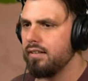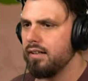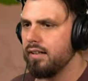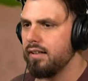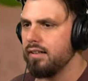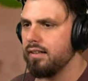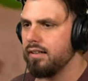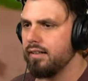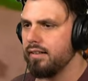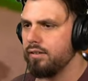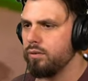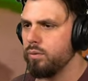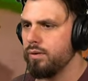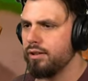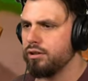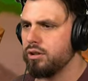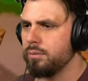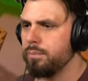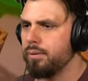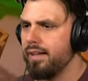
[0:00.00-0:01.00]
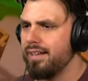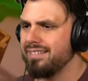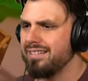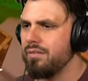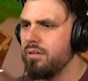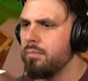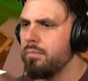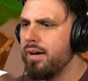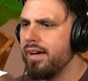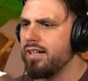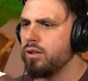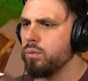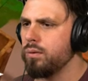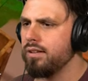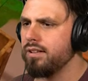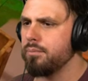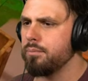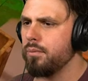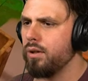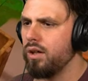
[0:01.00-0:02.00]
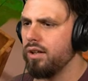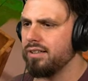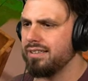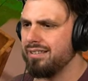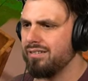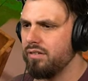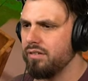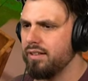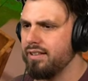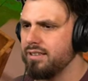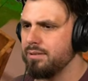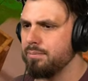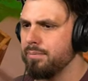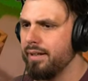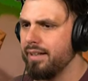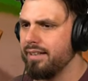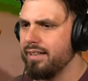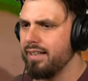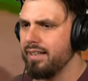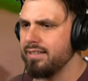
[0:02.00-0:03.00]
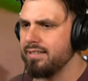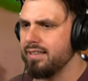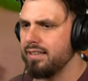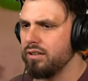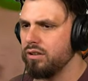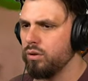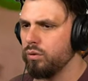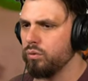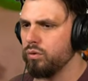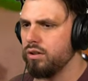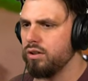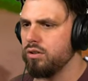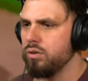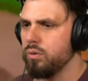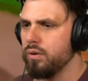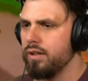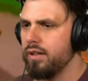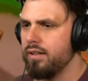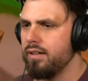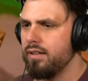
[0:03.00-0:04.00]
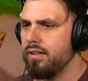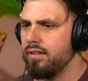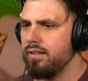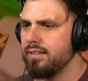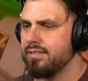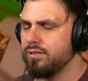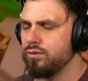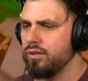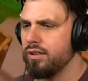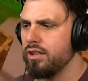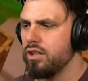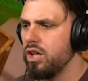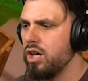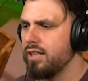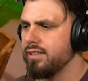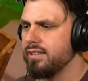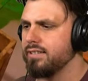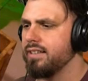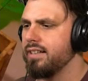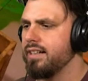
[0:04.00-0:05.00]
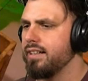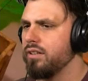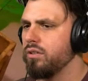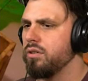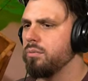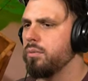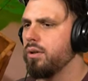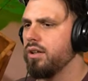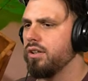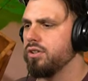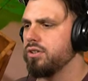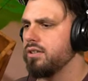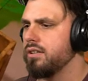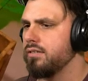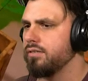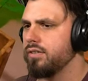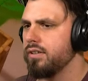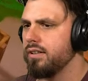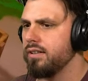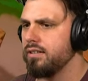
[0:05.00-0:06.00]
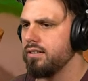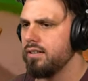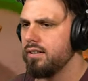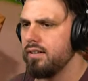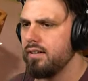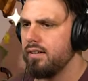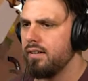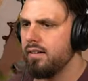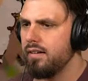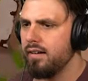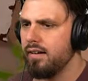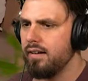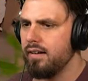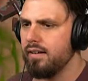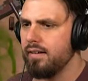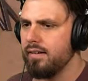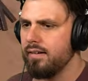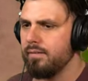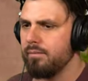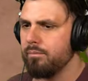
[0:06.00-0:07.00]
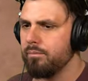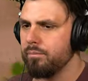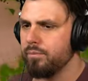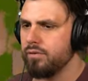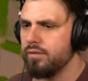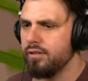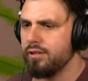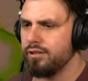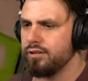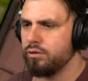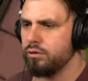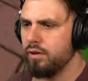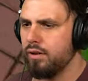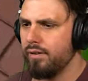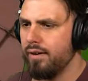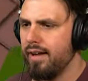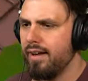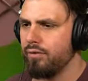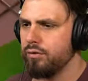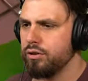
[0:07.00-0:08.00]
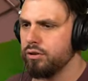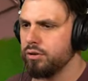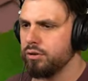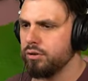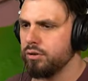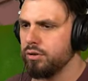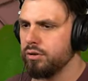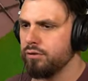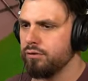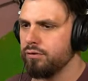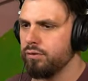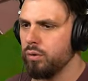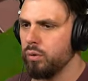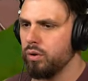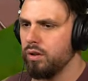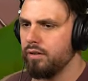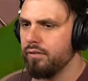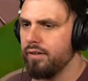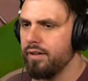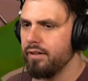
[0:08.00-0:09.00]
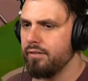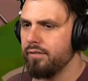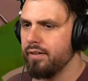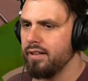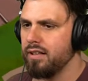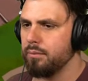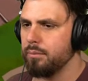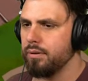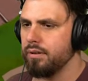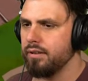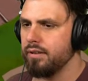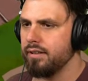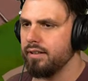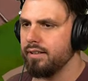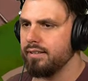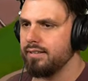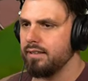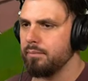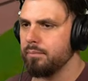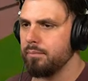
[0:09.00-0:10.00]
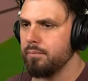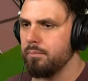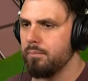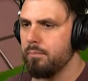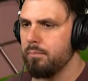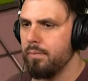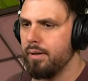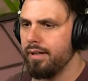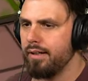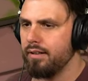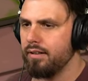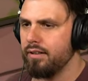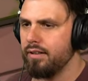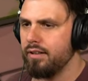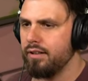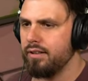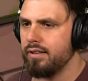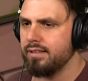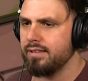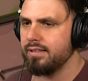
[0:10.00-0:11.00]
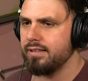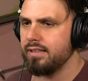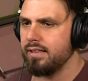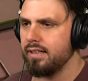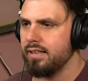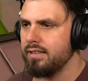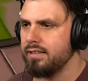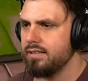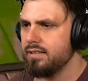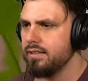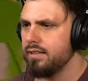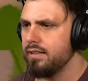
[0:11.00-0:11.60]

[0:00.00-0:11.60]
Uh, two extra planks. I mean, might as well demolish some of these big things that don't do anything. Doesn't really cost us anything to demolish stuff, right? Um, just so I have resources on the floor and available. Get some metal here. That's nice.